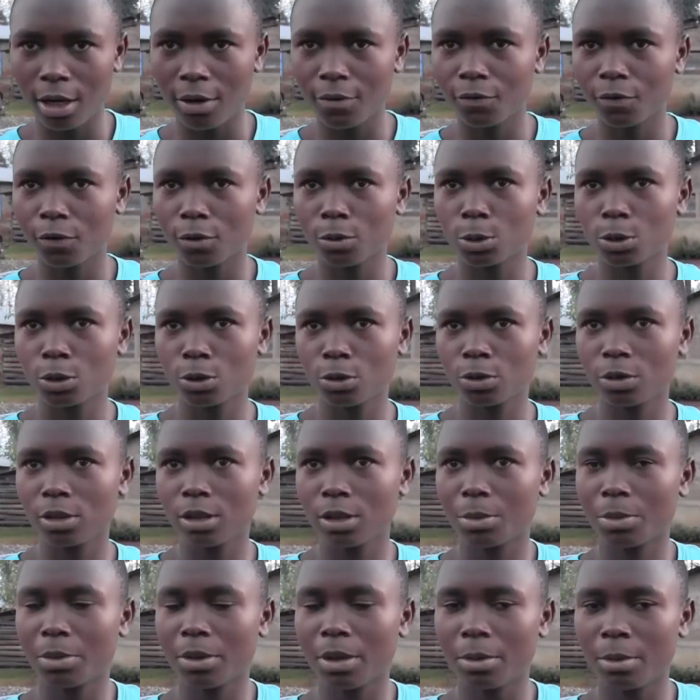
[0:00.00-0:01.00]
come from
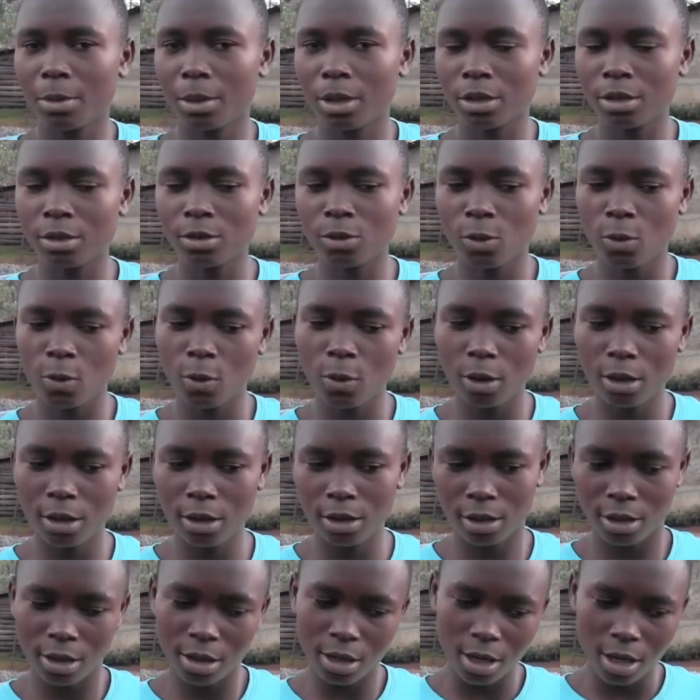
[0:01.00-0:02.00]
Shukusa Primary School.
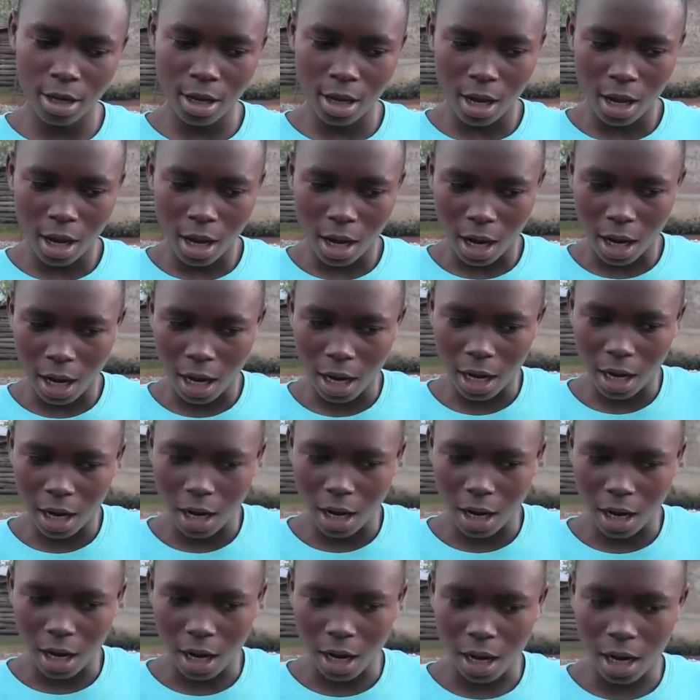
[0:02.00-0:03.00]

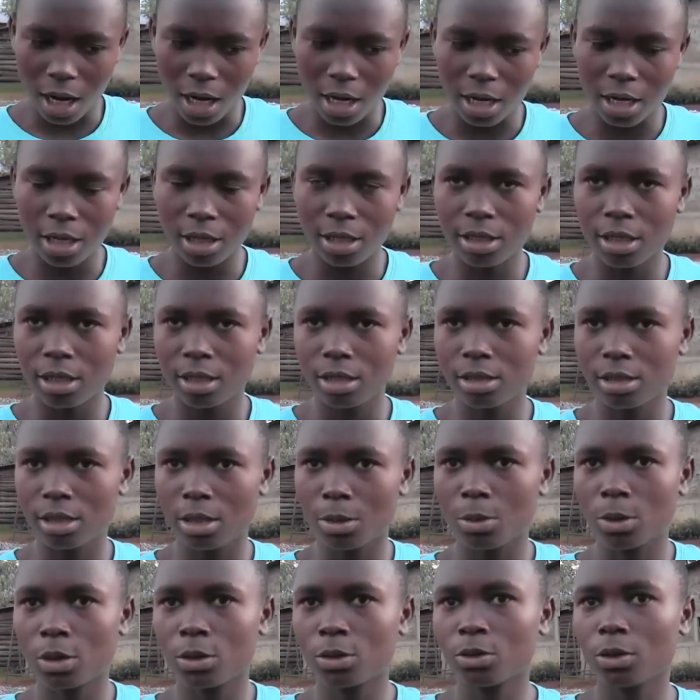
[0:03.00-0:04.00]
I like
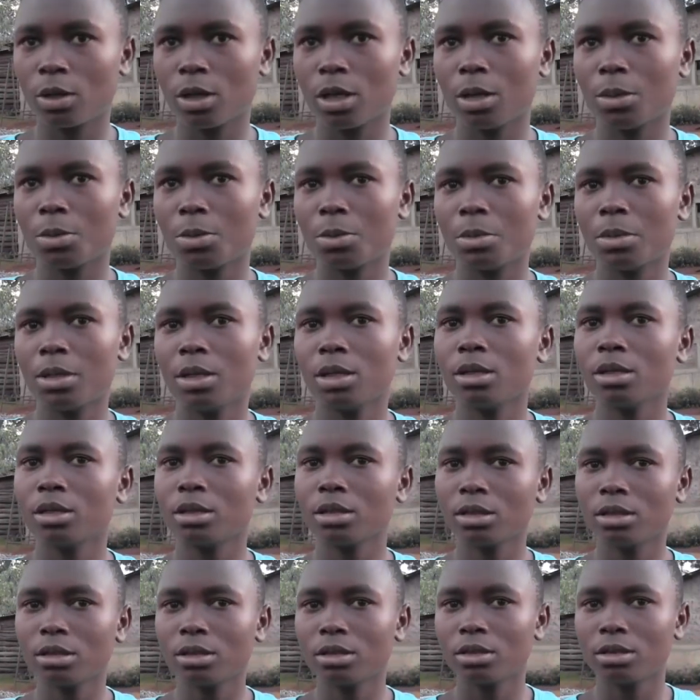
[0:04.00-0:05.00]
someone to help me.
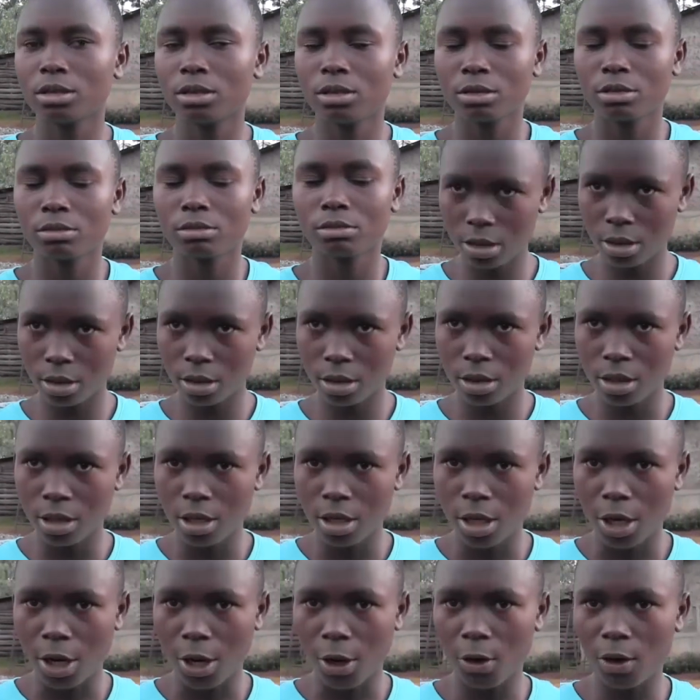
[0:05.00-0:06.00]

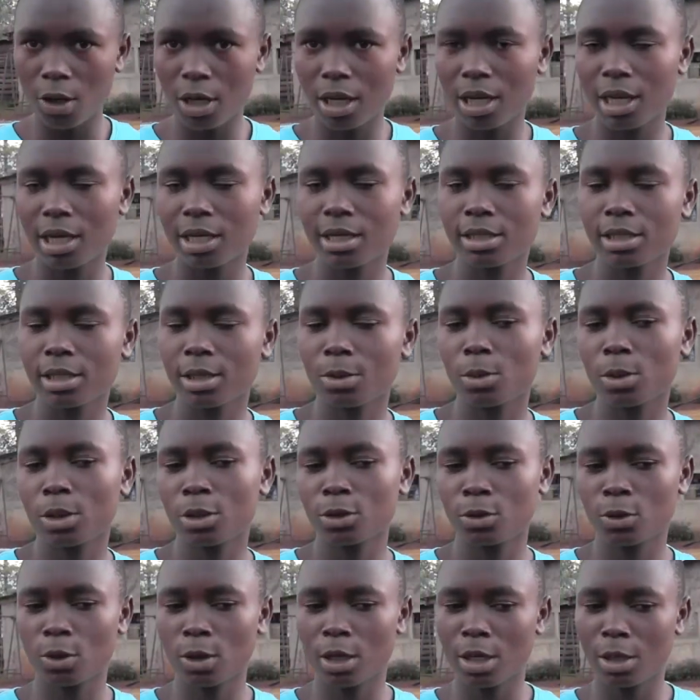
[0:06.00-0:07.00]
I would like
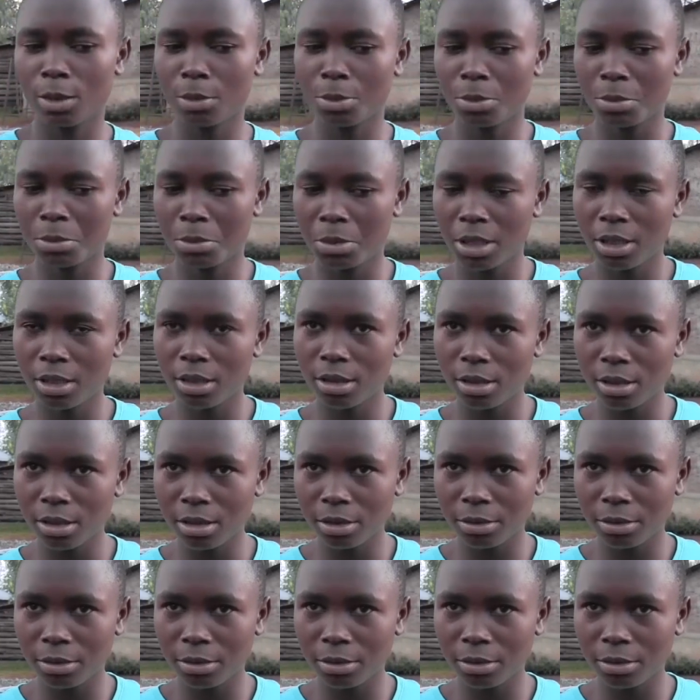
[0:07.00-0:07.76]
someone to help me